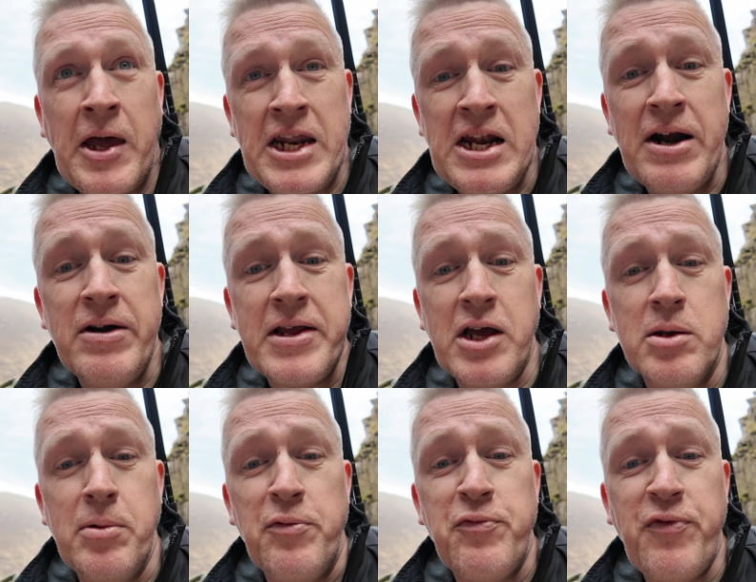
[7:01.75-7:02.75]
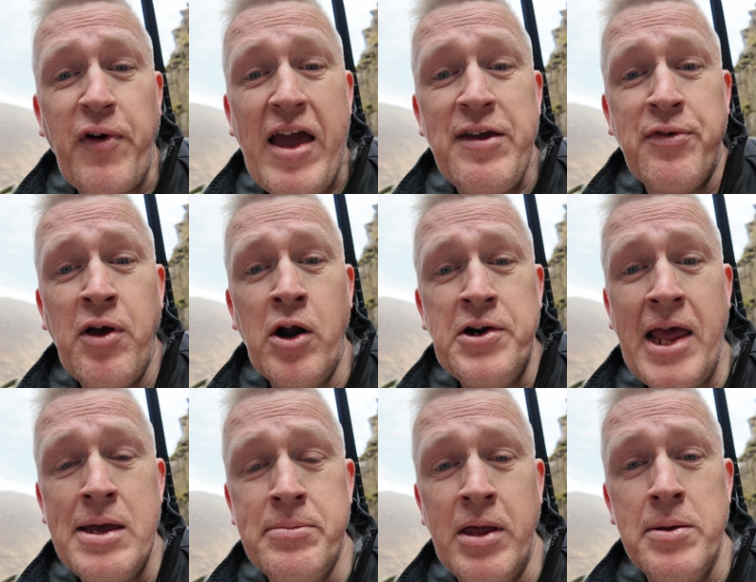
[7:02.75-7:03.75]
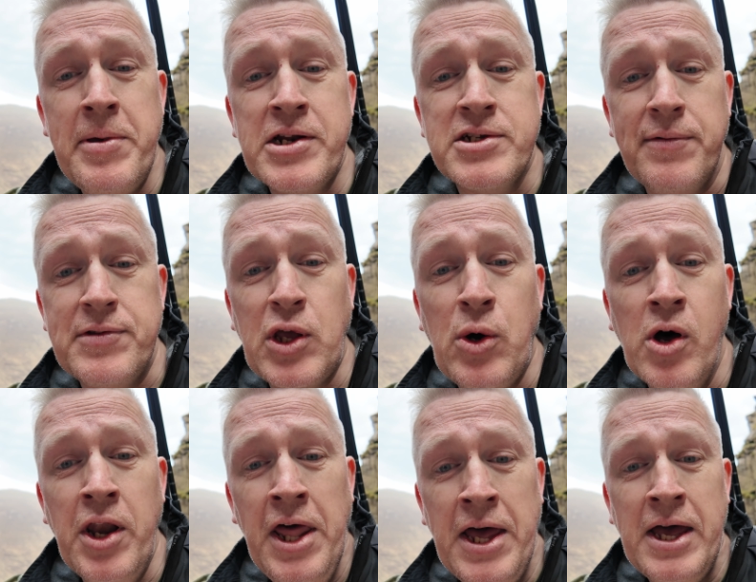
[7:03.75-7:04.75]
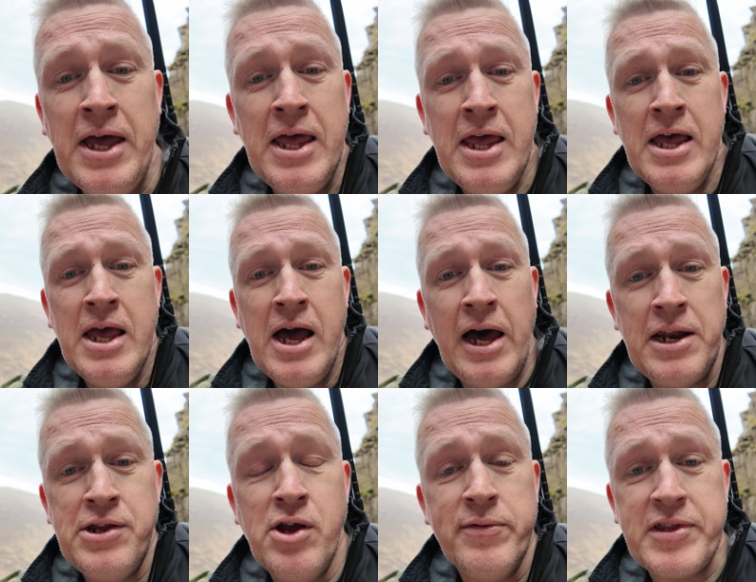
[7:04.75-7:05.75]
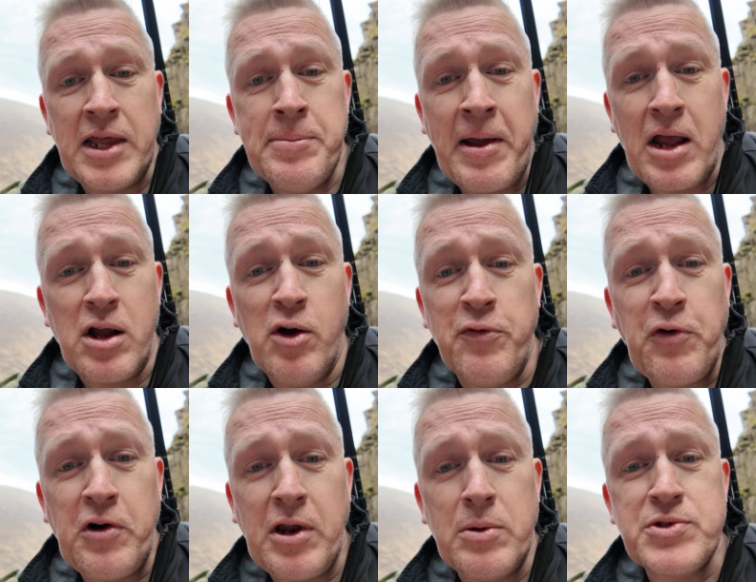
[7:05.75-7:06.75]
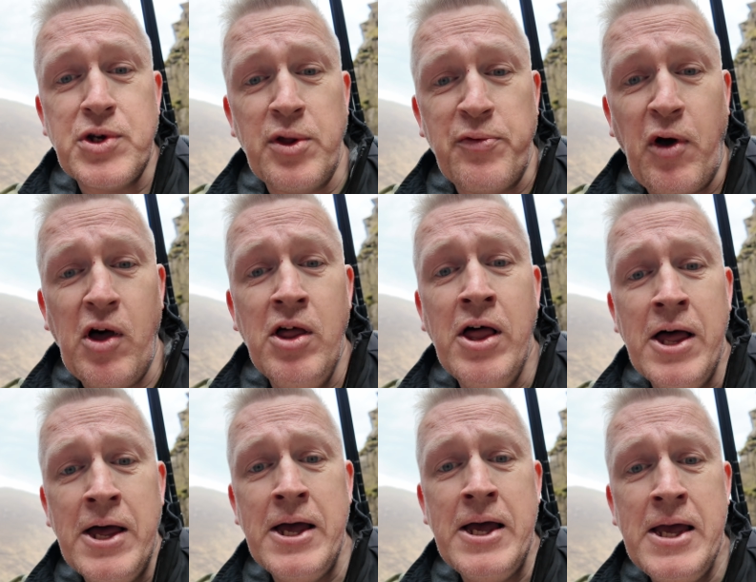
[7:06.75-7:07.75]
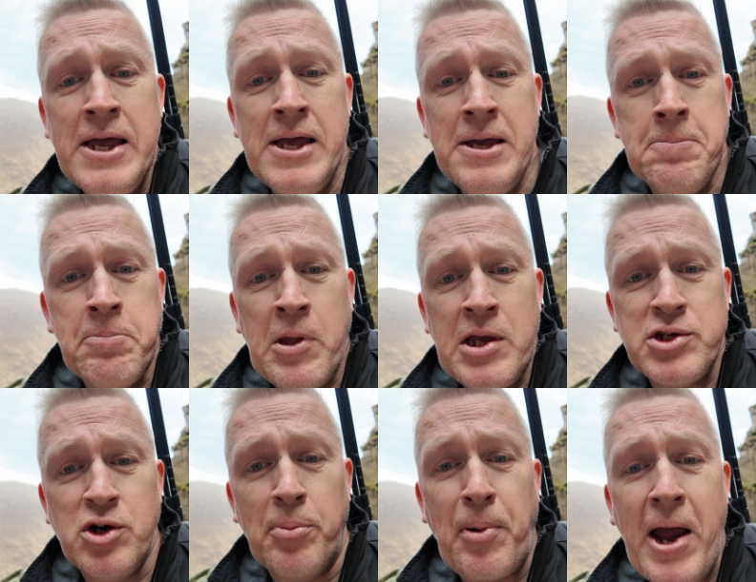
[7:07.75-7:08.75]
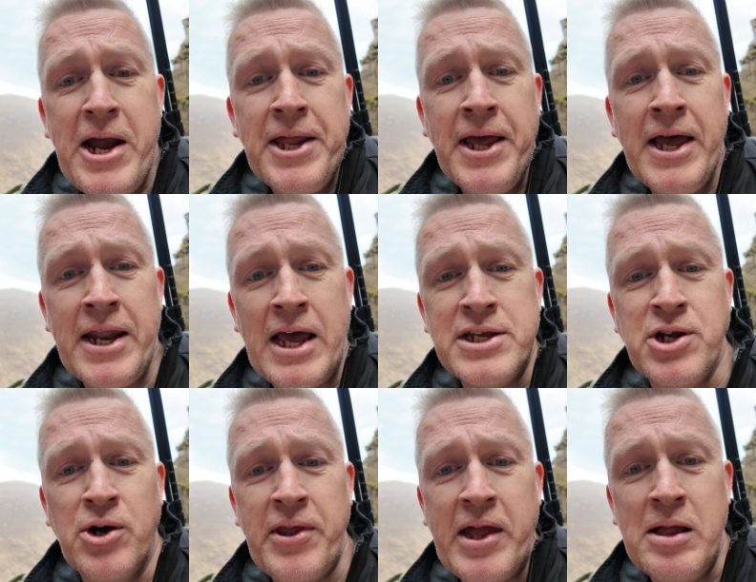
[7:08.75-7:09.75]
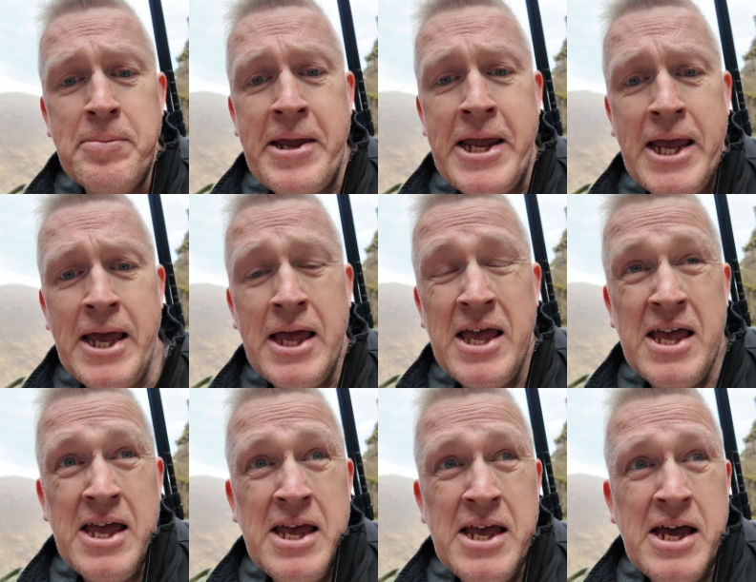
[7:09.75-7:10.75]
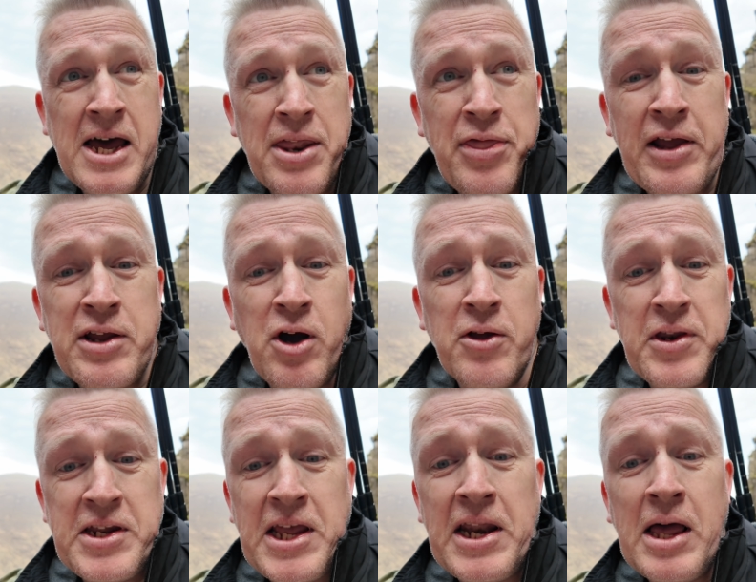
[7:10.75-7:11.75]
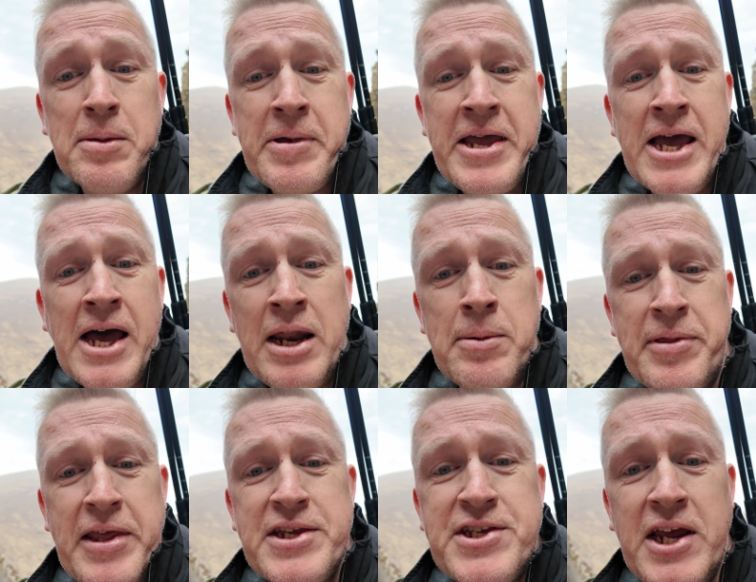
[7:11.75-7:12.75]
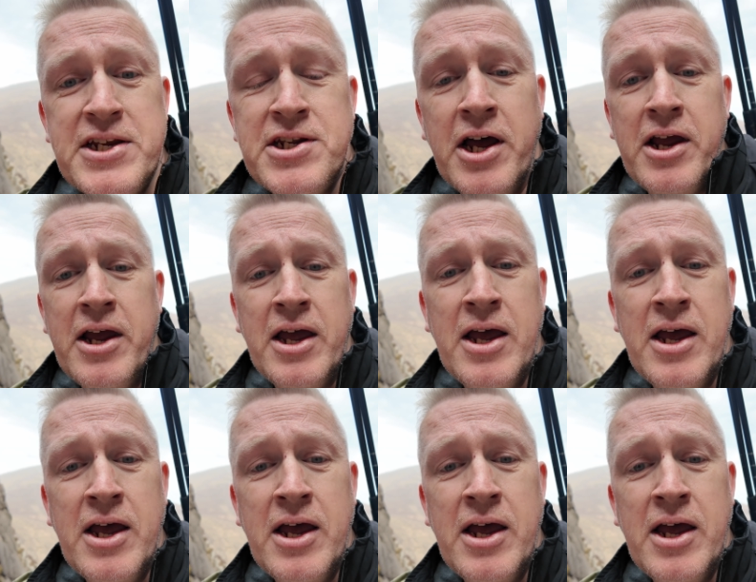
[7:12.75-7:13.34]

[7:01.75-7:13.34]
and I literally got about 5 or 10 millimeters of a toe on, and I knew if I didn't make it go for it, I was going to fall. So I prayed and asked God to help me, and thank God that he did help me. And I'm at this stage now,